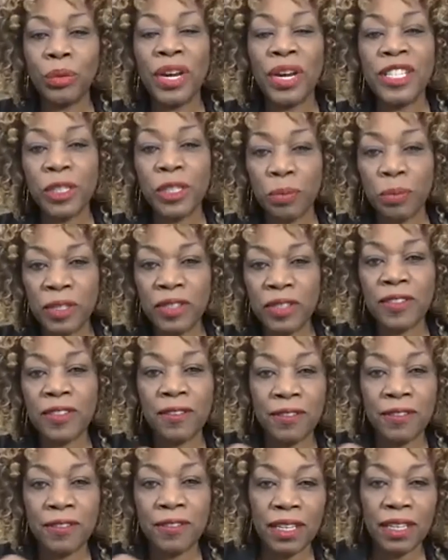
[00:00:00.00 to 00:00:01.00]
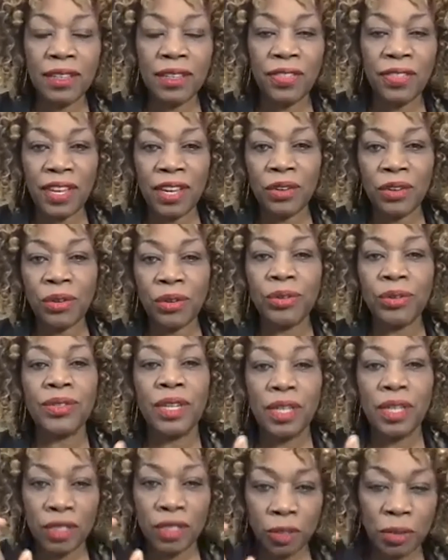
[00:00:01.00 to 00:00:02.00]
race-specific theaters,
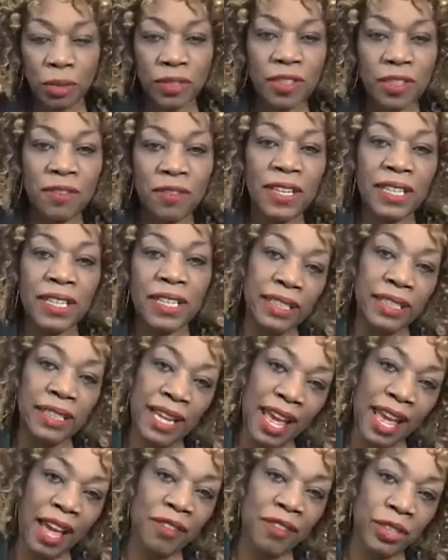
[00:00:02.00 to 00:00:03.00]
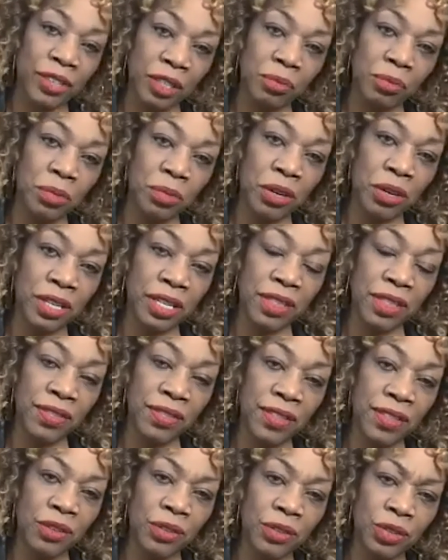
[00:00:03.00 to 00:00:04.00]
specifically African American
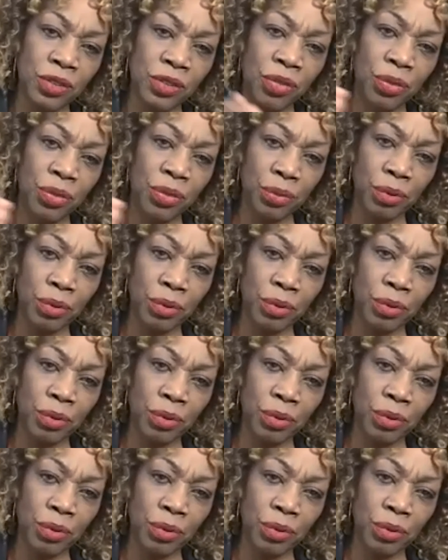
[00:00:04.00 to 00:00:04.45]
theaters,